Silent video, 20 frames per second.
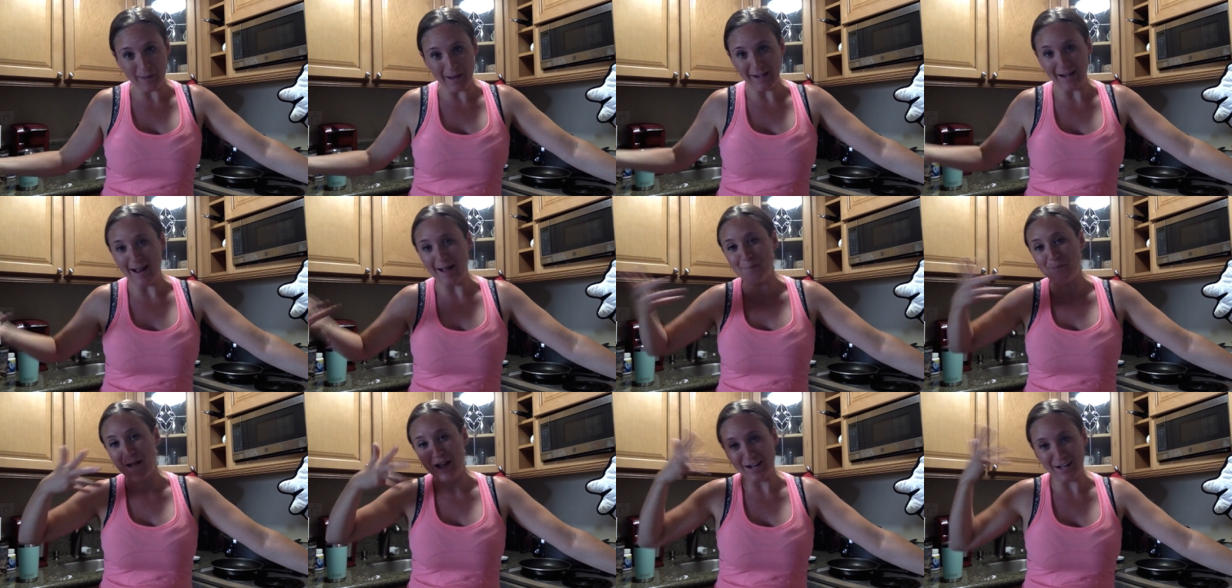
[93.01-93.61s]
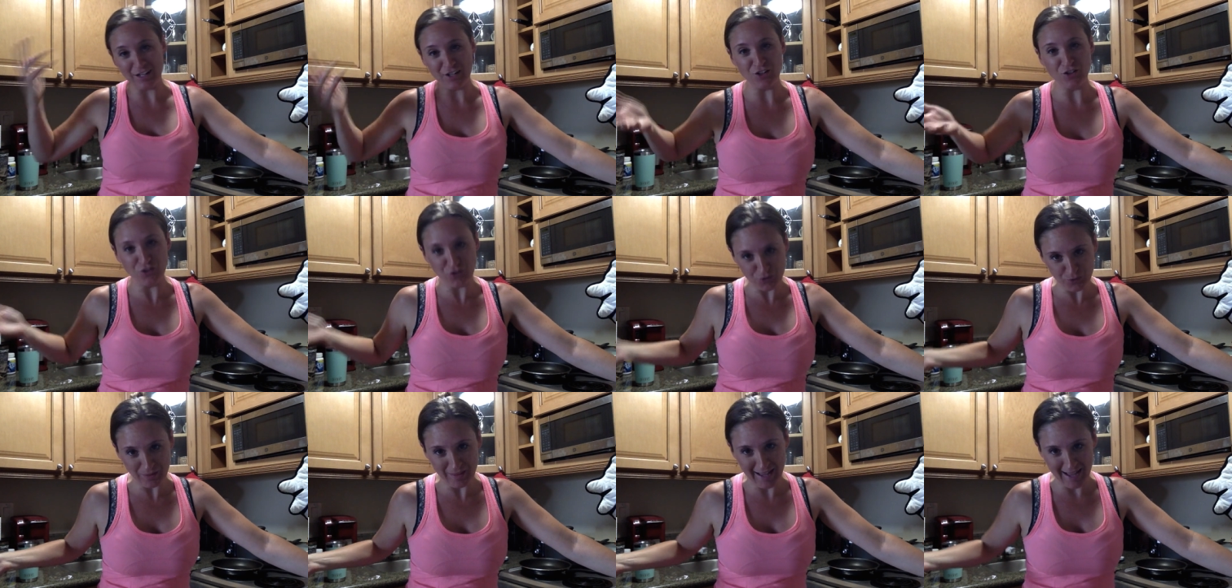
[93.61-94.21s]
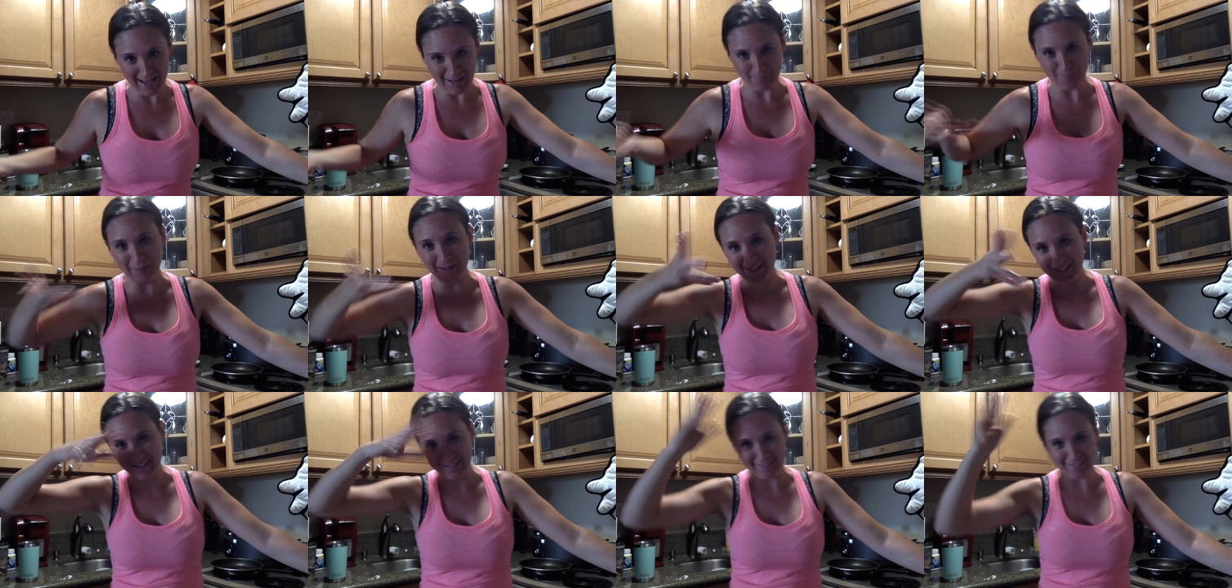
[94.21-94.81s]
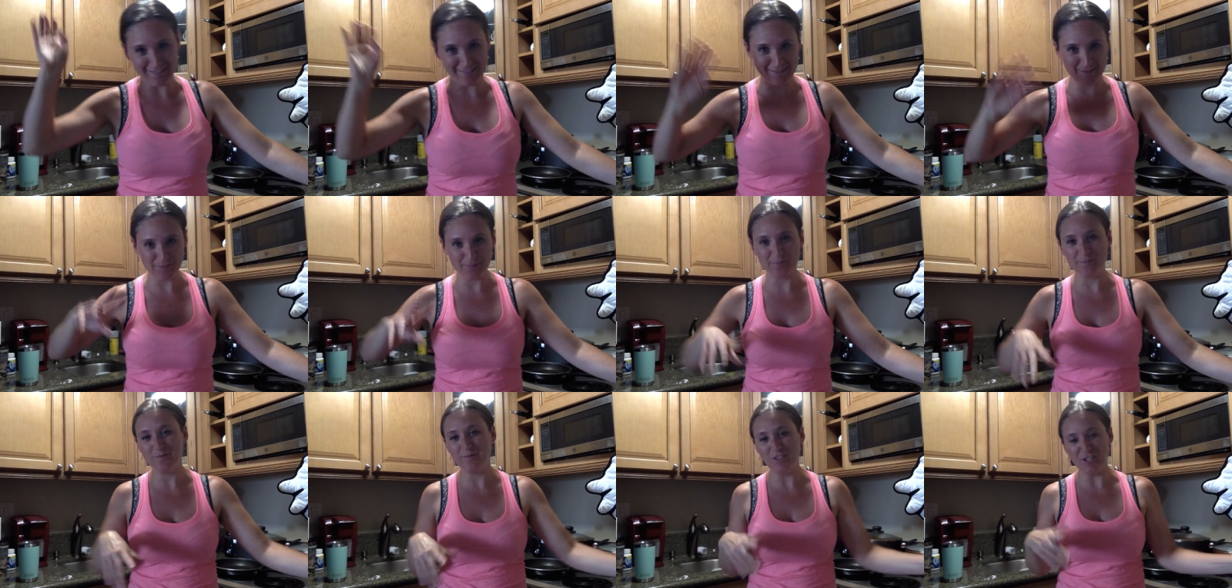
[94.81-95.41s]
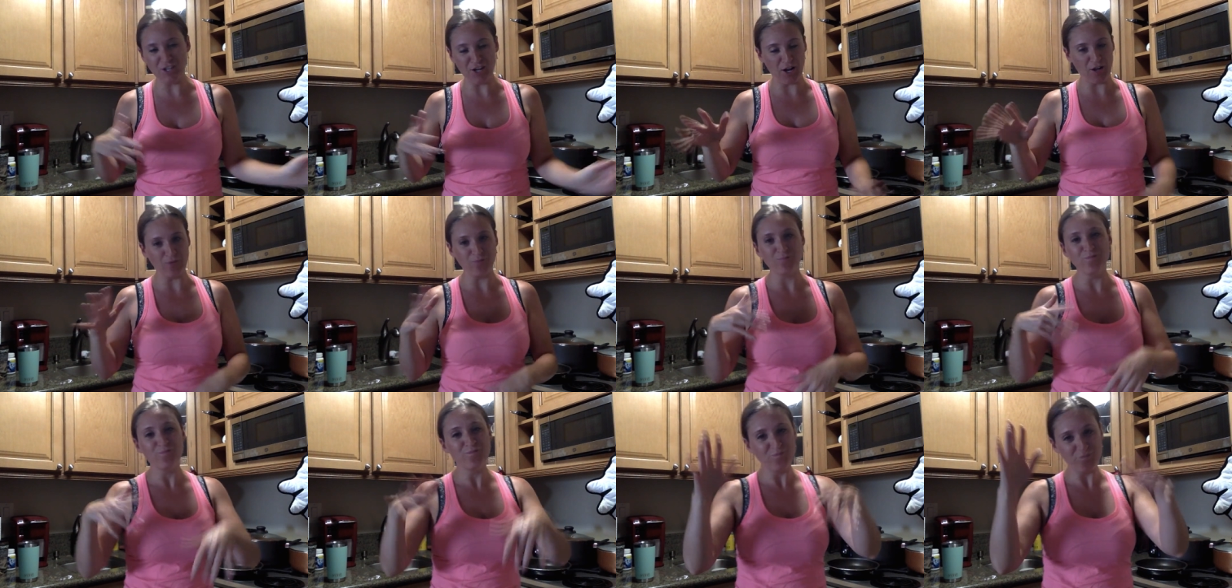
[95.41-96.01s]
but I'm not going to do that because, you know,